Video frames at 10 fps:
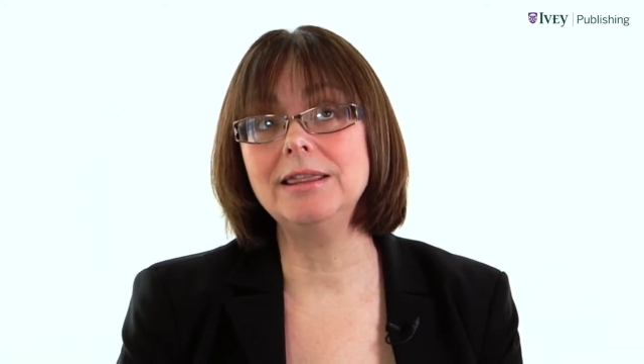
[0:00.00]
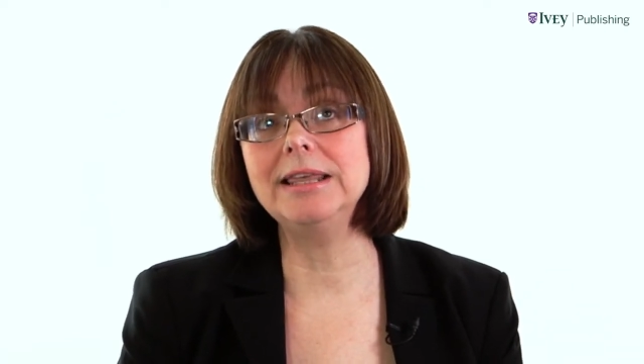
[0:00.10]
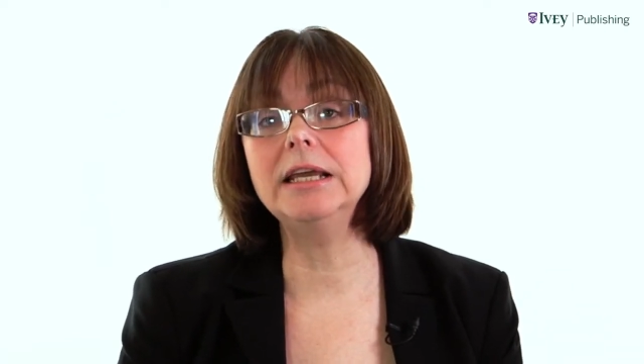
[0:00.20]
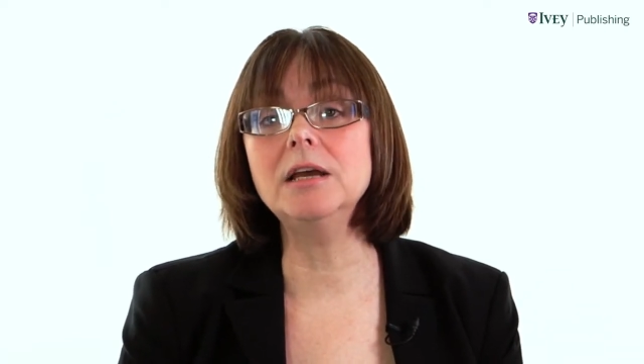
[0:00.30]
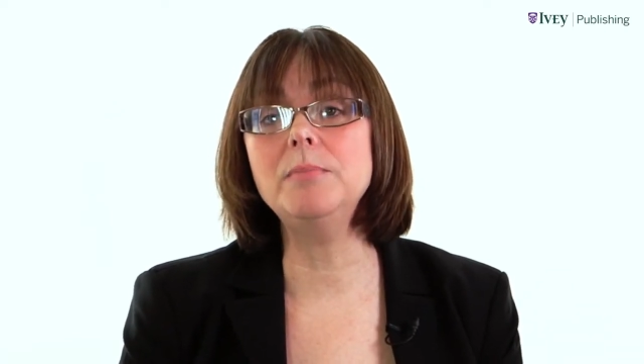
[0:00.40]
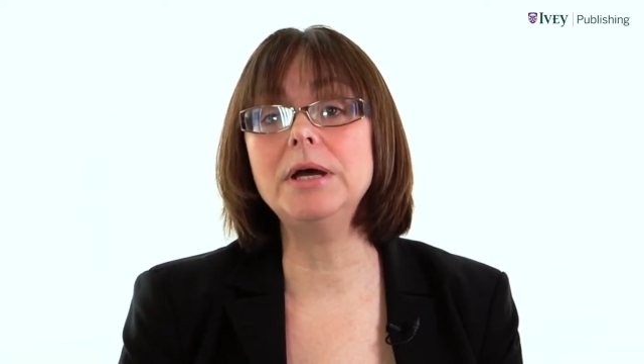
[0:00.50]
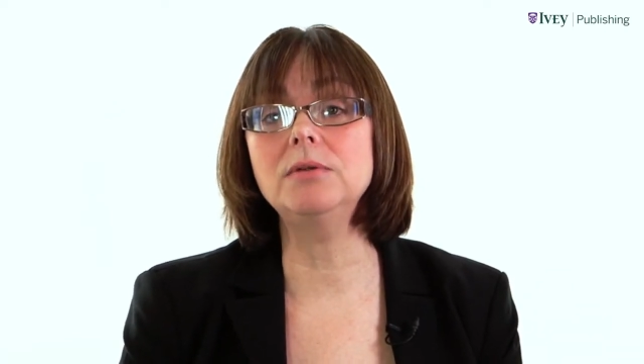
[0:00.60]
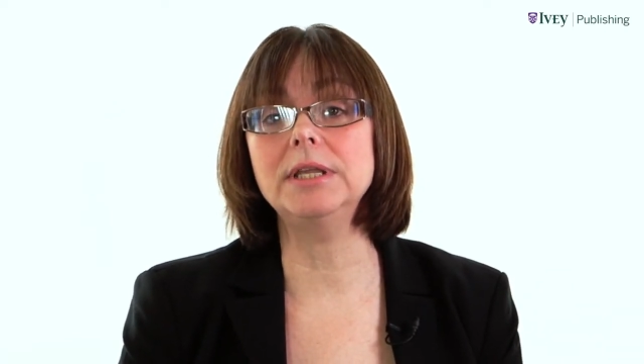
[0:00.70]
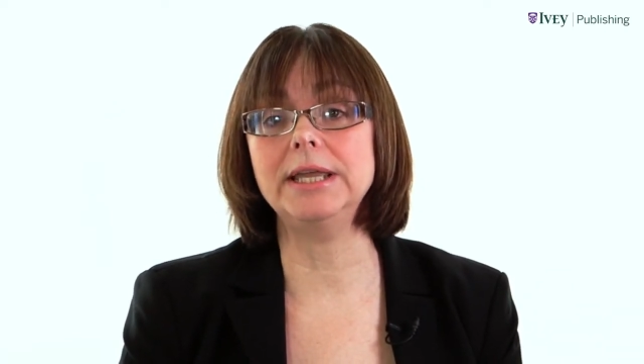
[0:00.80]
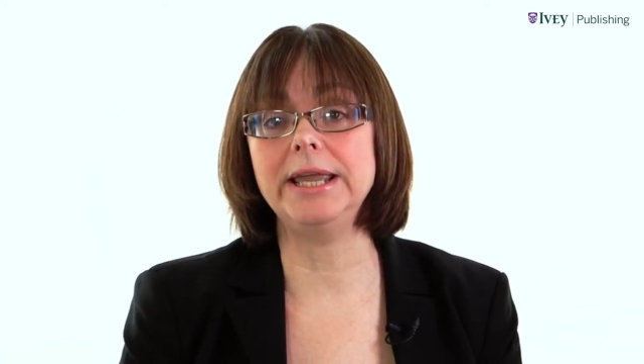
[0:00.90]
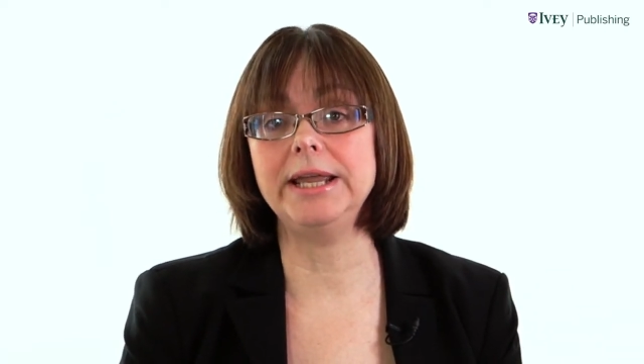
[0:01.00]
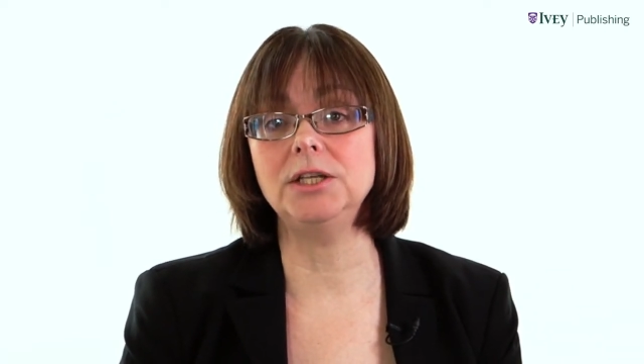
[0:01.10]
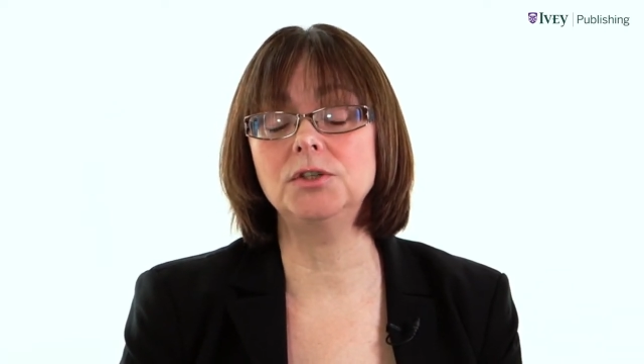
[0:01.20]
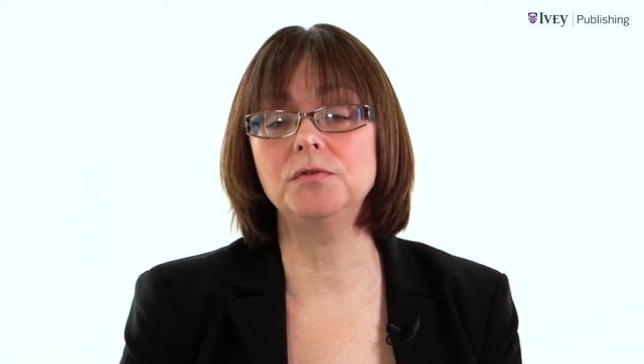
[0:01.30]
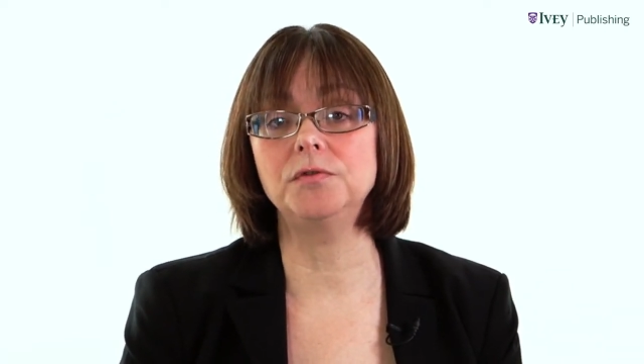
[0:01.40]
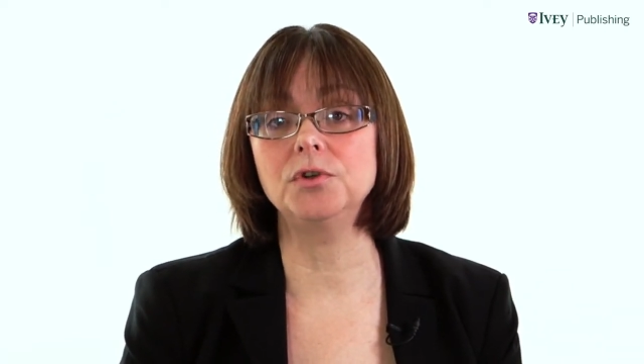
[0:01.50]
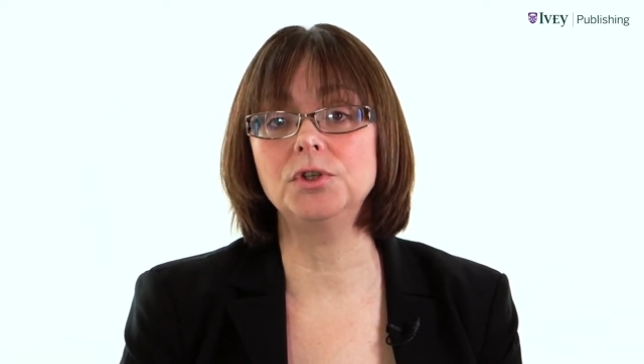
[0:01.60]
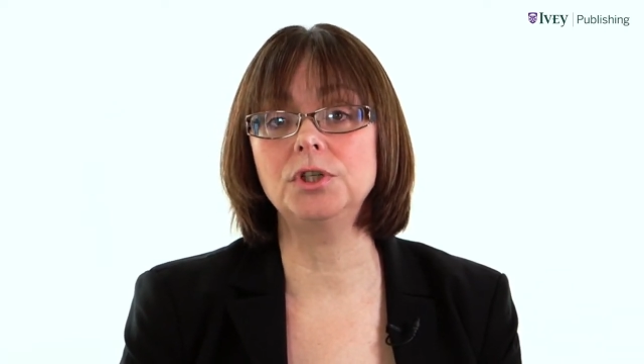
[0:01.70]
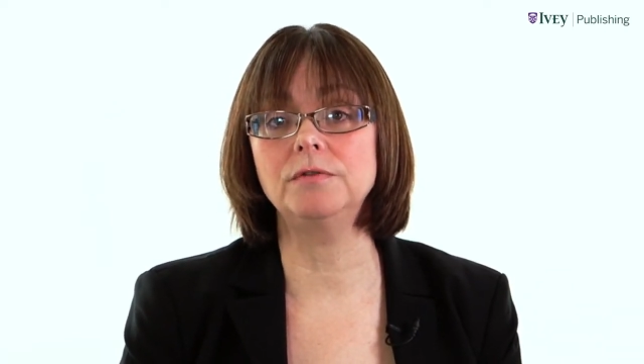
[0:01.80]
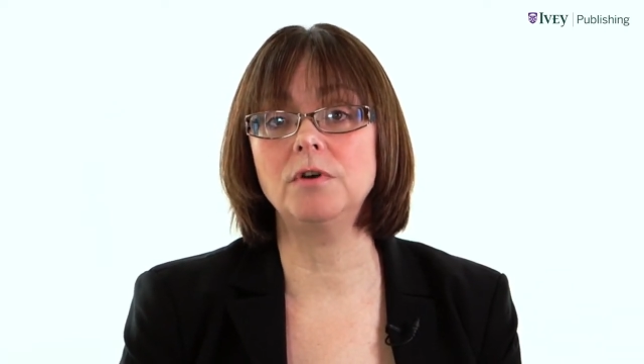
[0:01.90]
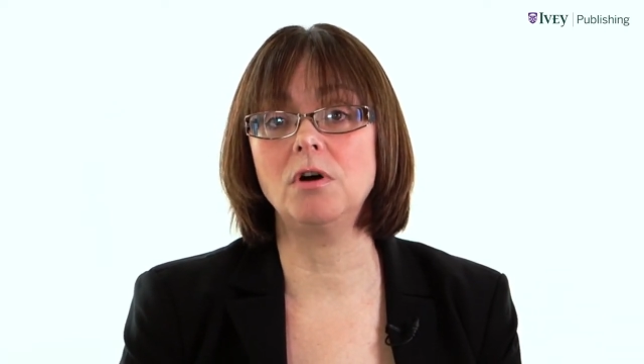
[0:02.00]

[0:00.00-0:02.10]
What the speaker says: Think about the case first of